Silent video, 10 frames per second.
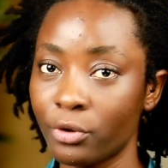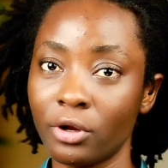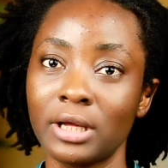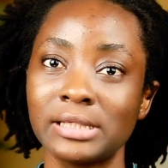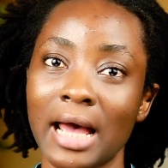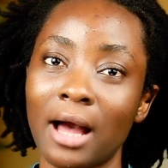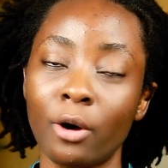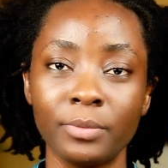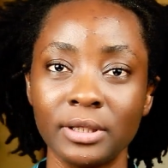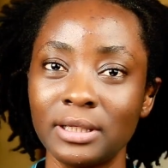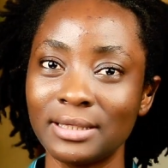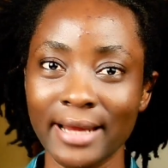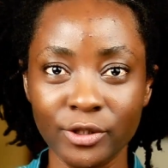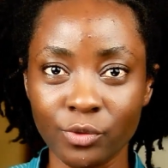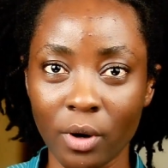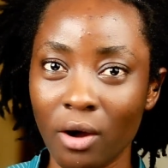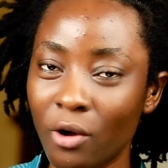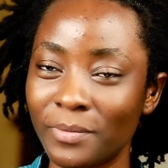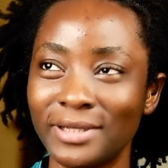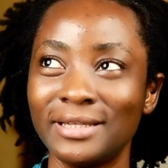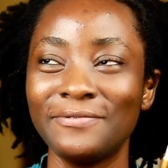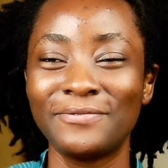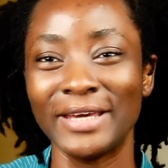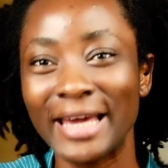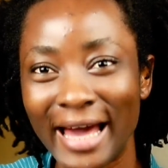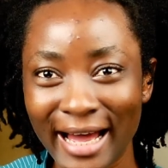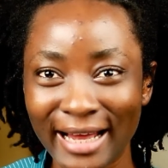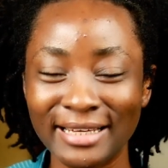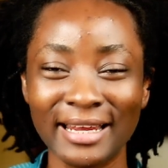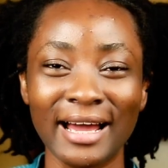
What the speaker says: products are completely natural, completely vegan.